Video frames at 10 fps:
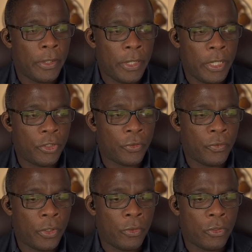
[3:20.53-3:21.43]
Each of
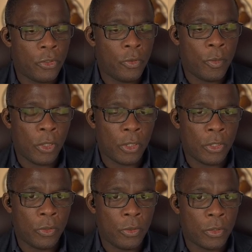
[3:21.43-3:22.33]
those 2
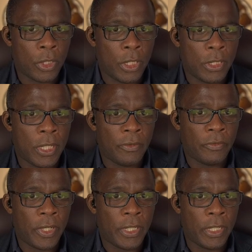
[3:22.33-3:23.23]
molecules is then
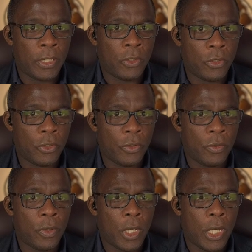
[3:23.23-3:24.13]
fed into